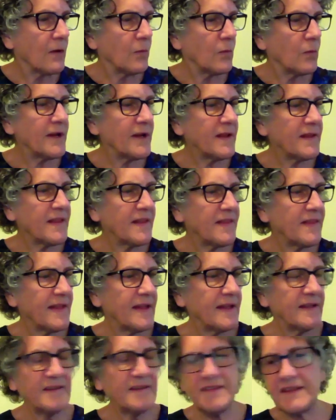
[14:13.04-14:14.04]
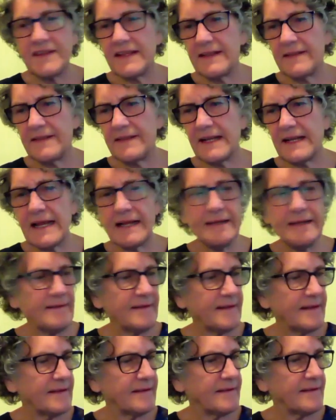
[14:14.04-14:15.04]
One of the things that I
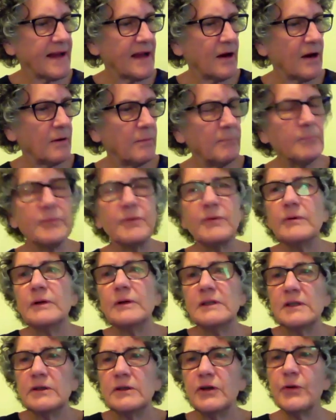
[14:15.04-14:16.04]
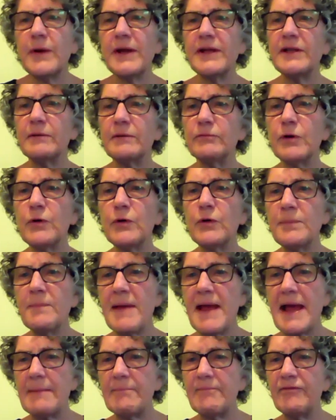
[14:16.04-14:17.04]
did to help create a
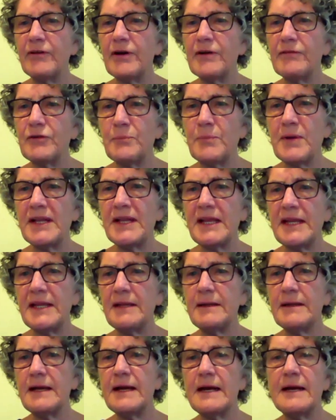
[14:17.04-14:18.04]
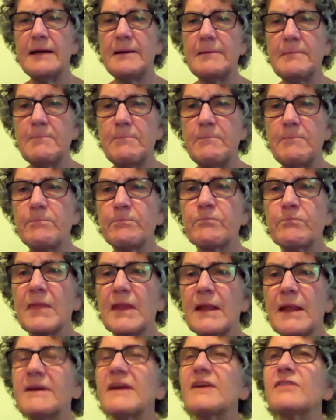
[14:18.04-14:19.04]
roadmap for everybody,
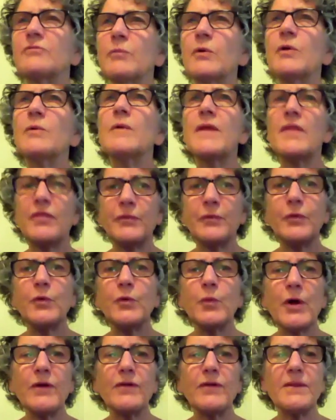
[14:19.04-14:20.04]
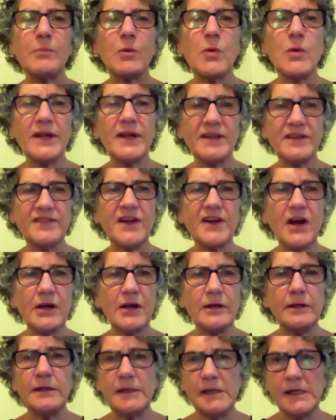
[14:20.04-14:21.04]
because we went through where the points
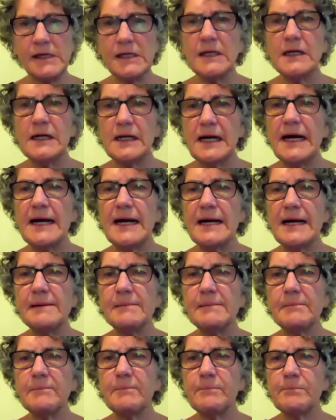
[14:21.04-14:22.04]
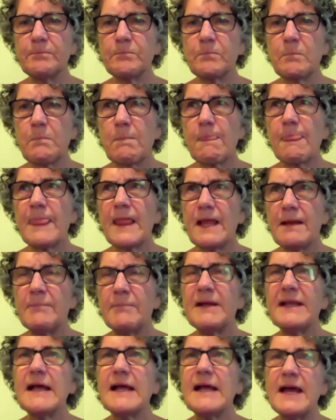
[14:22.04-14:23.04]
are,
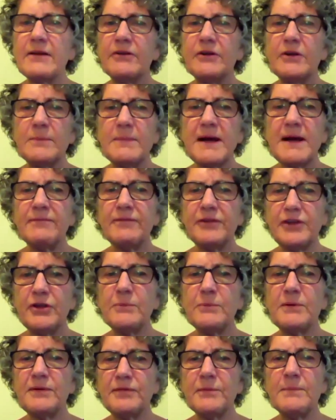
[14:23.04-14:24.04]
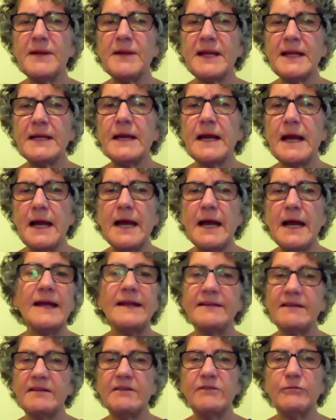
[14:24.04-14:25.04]
but I don't know about for you, but for me,
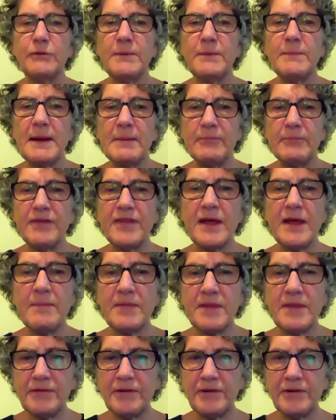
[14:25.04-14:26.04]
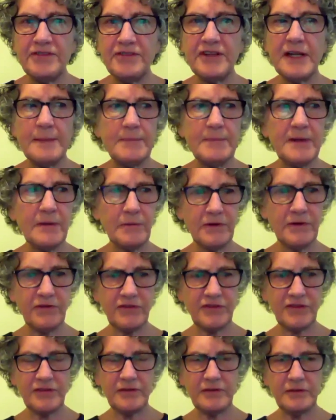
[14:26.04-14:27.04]
I didn't remember them the first time it
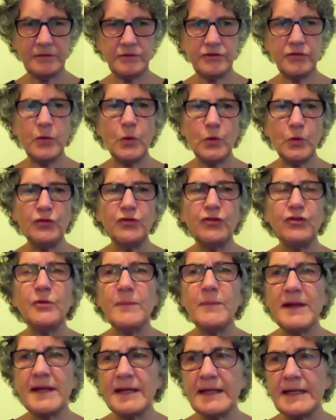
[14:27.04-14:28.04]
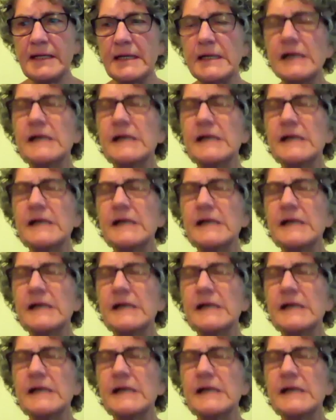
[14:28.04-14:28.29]
was told to me.